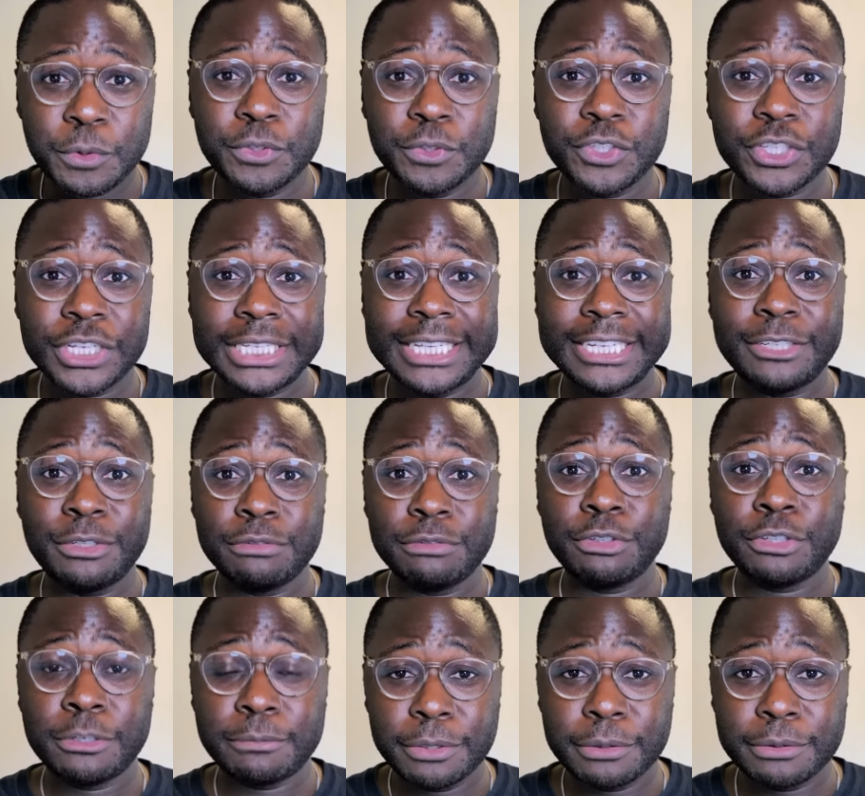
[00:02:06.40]
using a data
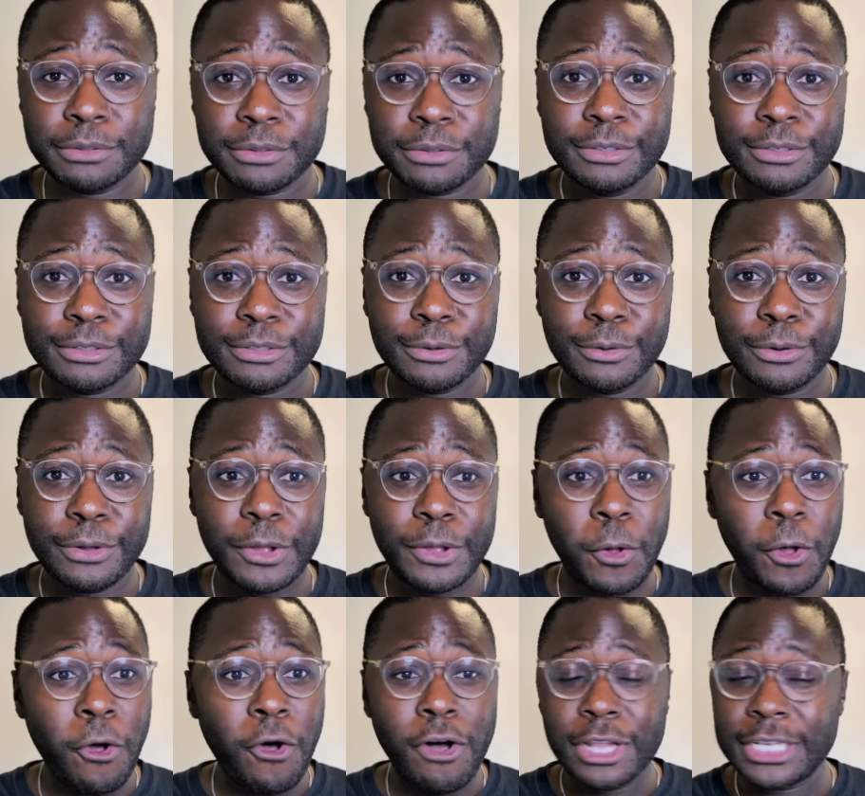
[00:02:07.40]
driven approach. So,
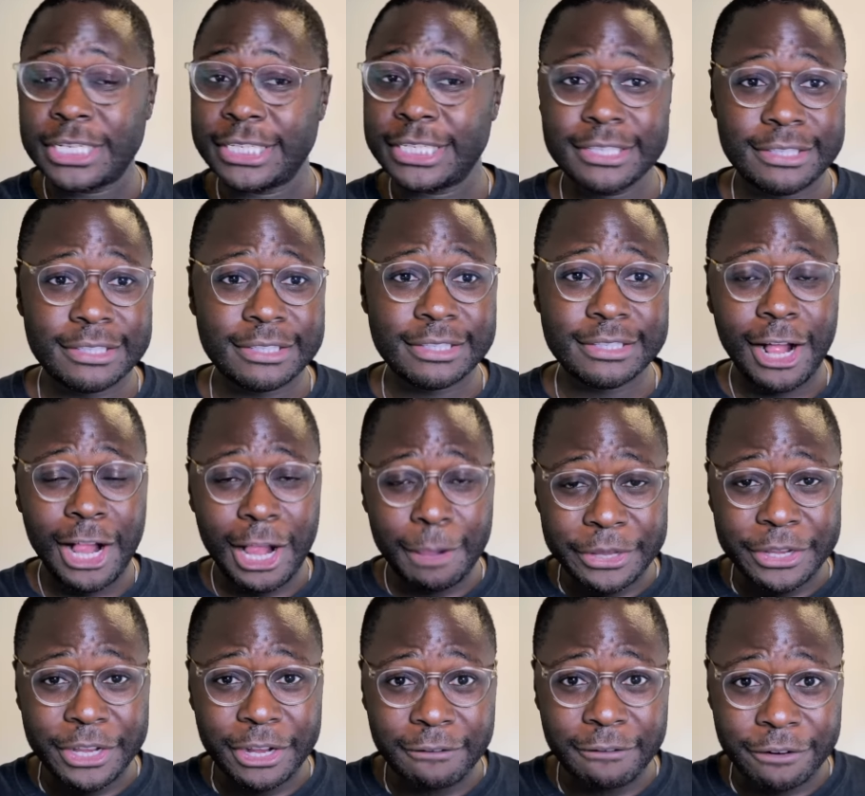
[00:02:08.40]
all this I'll
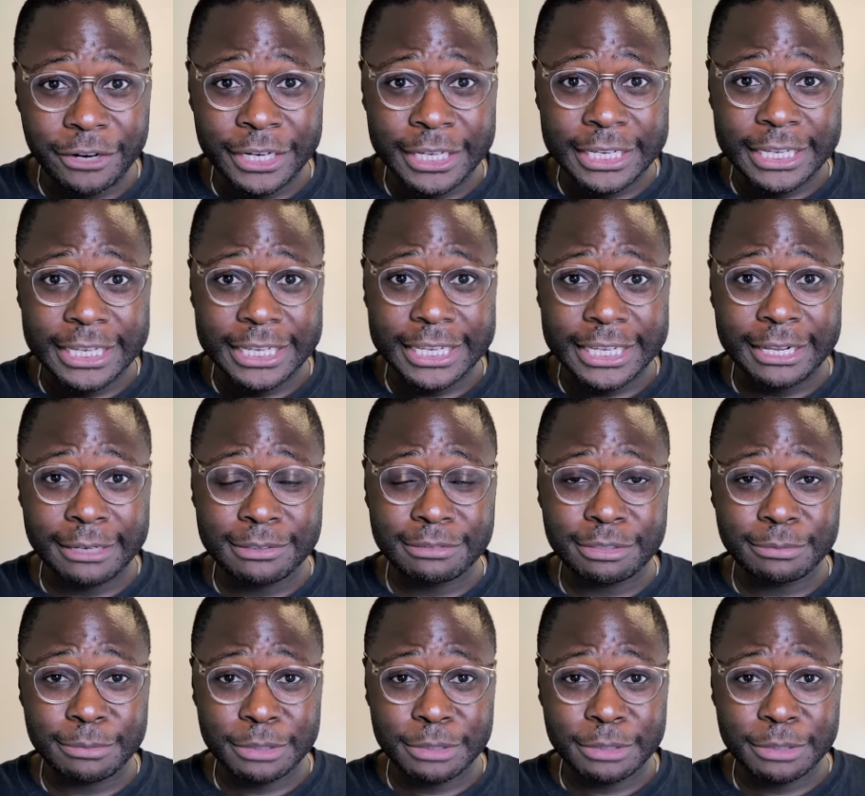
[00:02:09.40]
be covering comes from